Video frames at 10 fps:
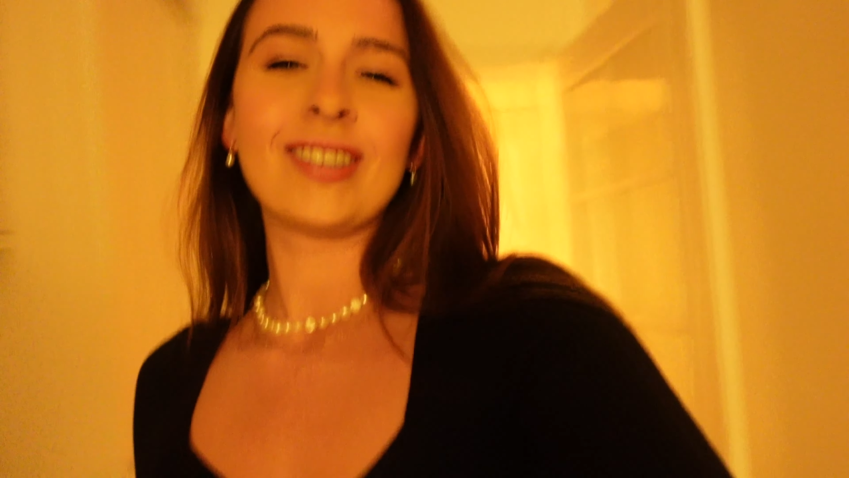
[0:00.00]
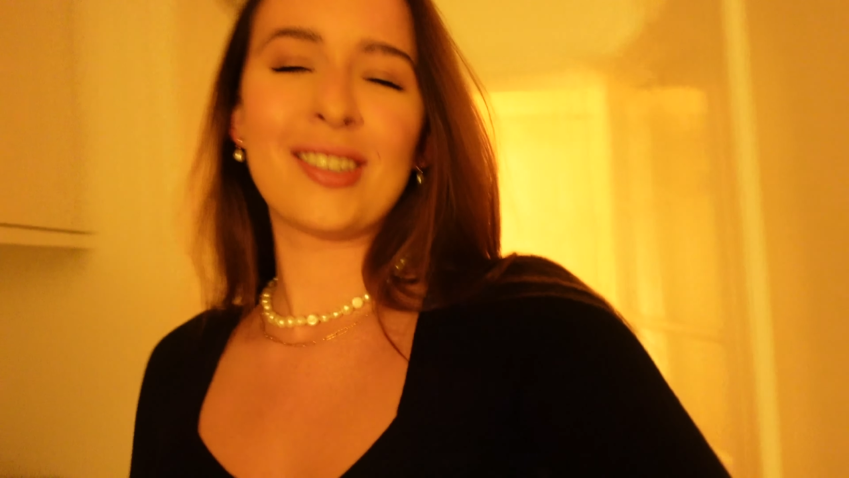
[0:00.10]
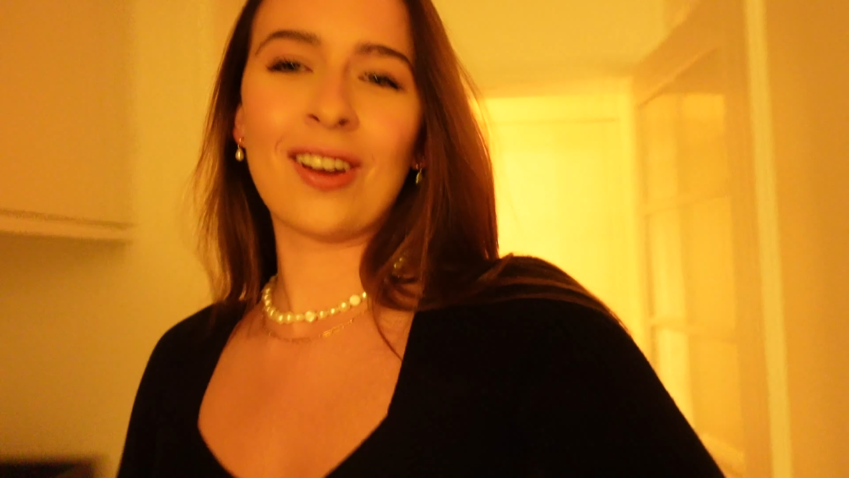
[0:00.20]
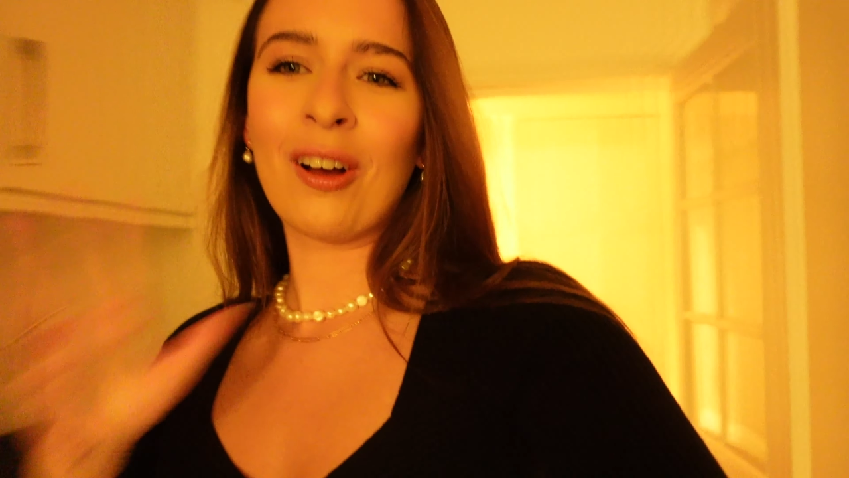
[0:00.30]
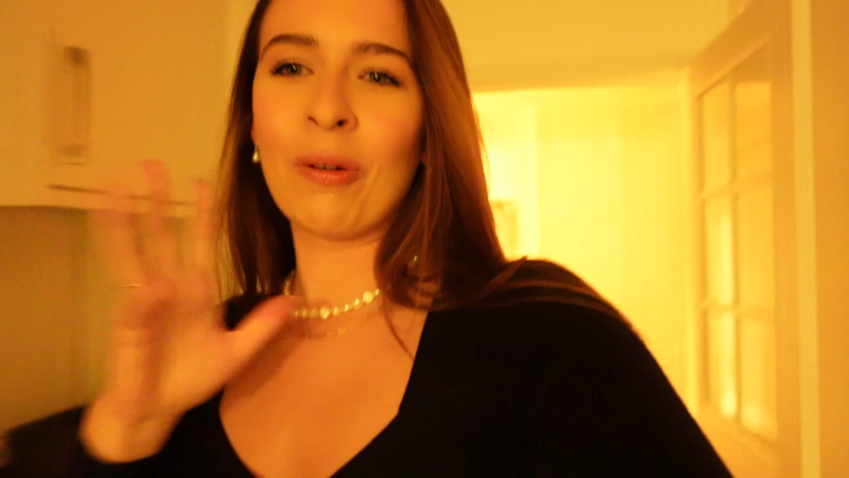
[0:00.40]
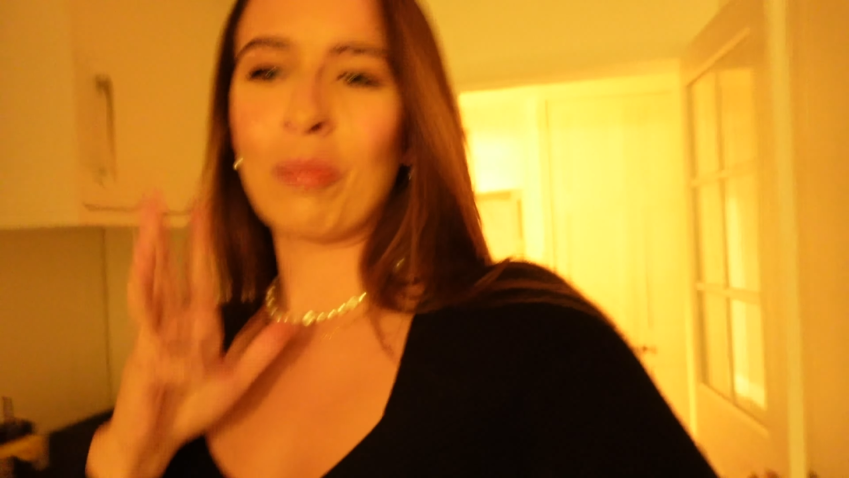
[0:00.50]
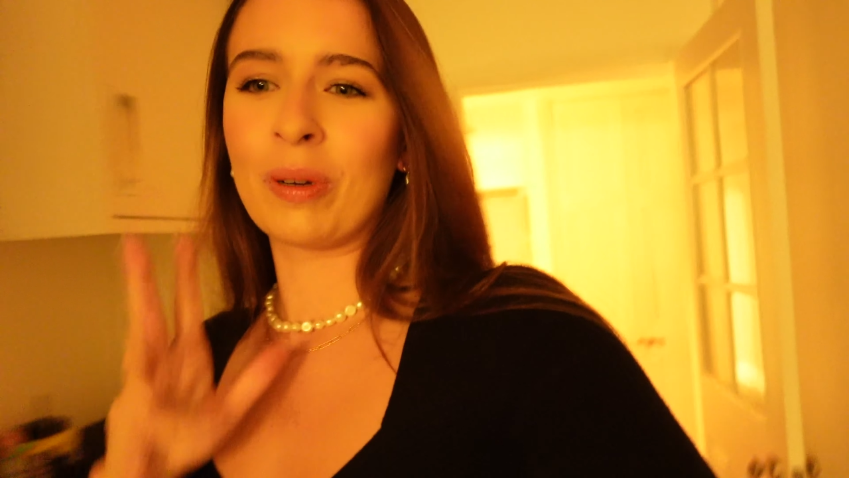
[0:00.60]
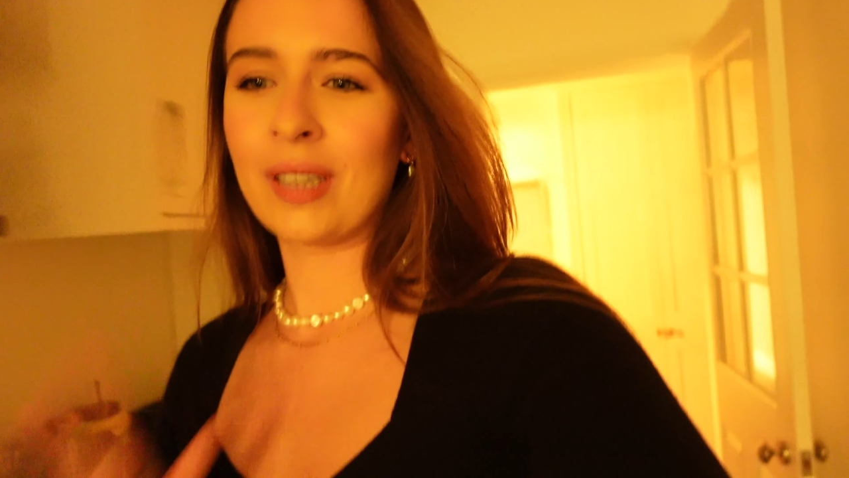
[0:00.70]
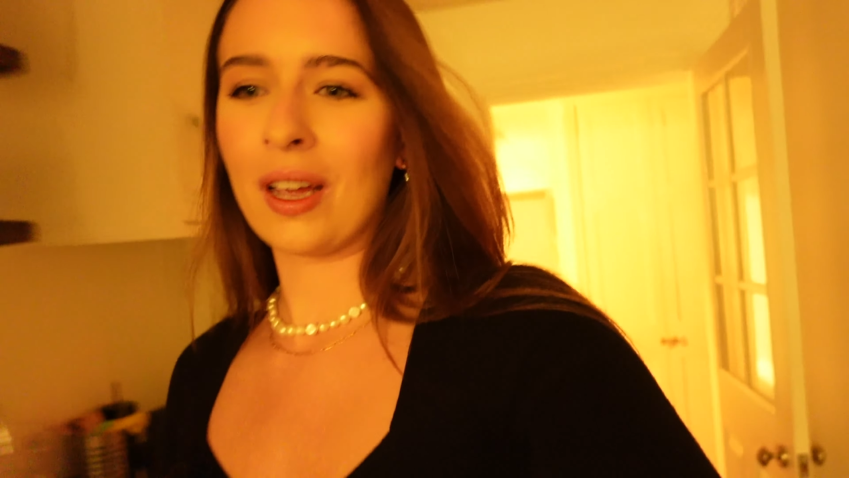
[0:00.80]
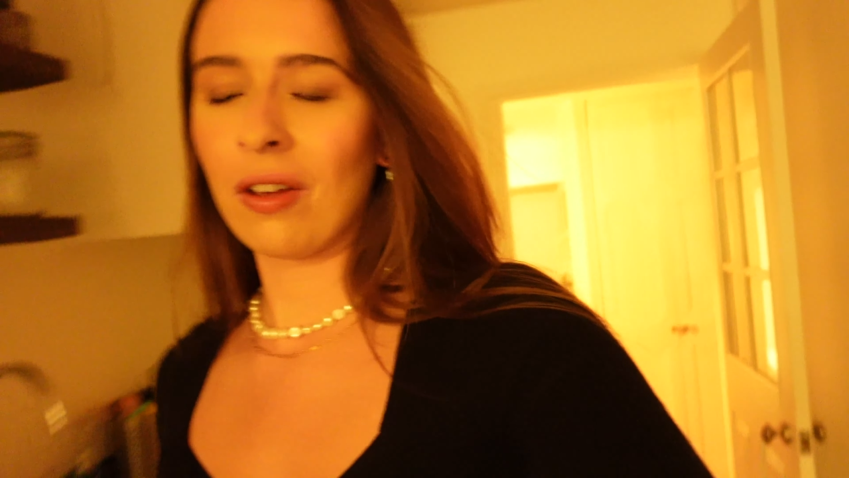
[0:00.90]
start with
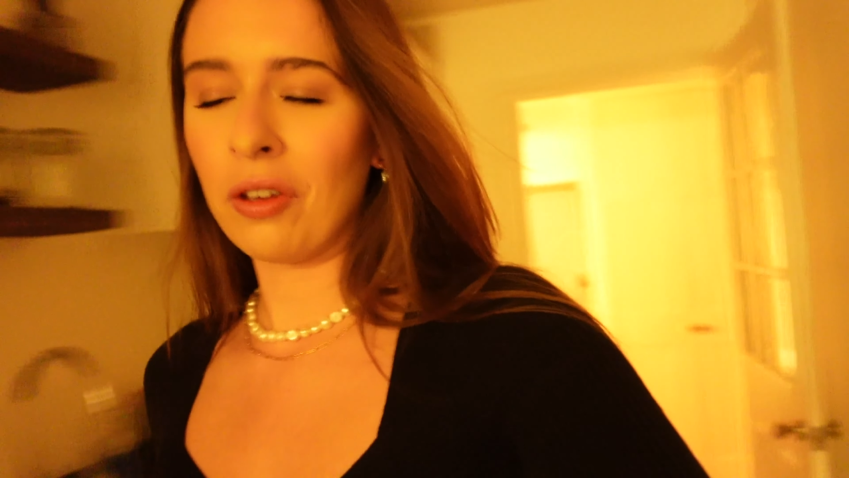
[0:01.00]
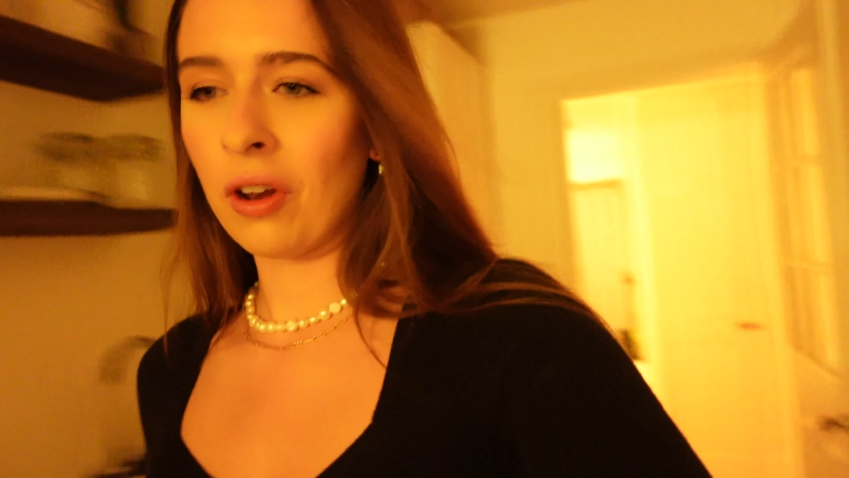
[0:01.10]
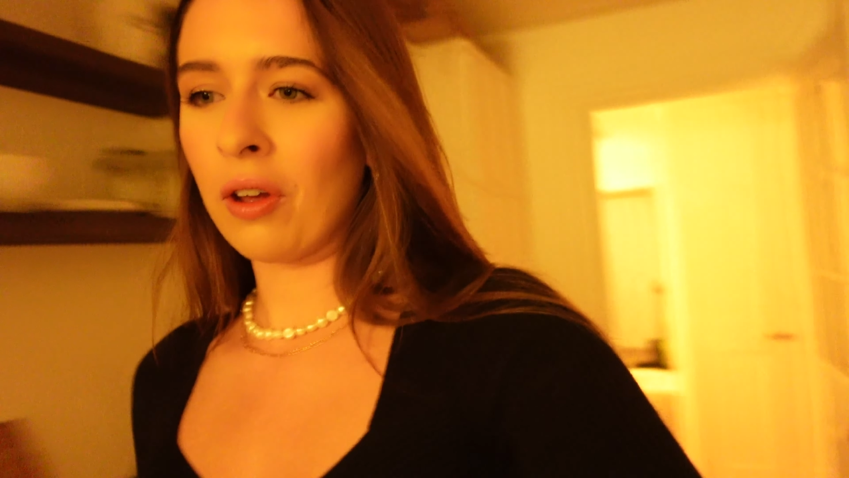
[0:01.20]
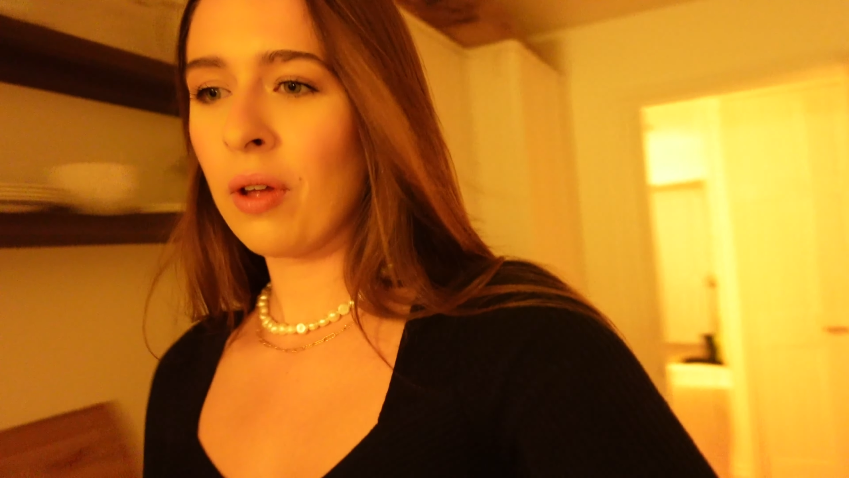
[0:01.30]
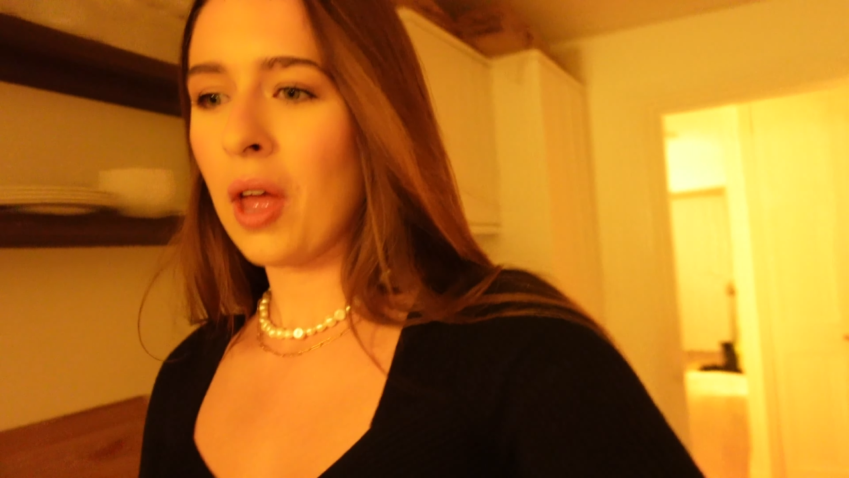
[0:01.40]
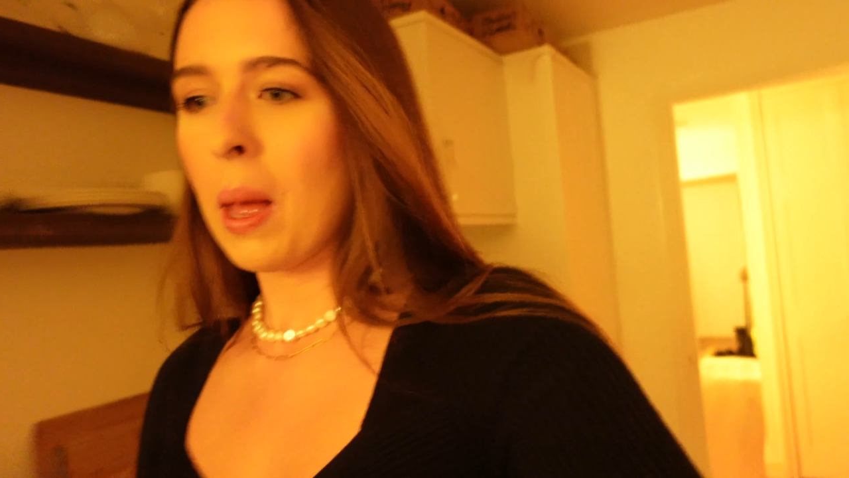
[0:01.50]
Prosecco, you know,